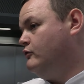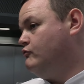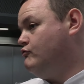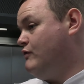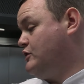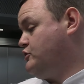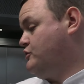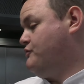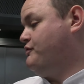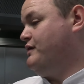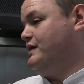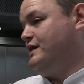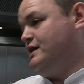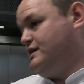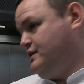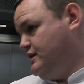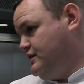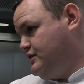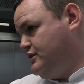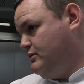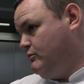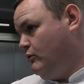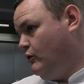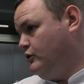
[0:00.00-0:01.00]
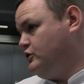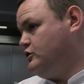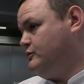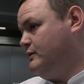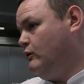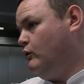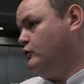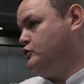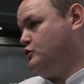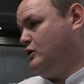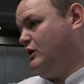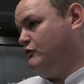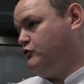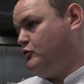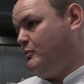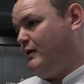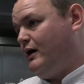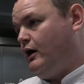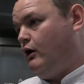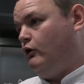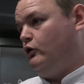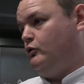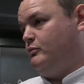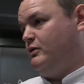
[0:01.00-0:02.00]
retrofit the system onto it, or do you have to
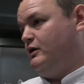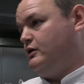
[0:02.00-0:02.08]
buy a whole new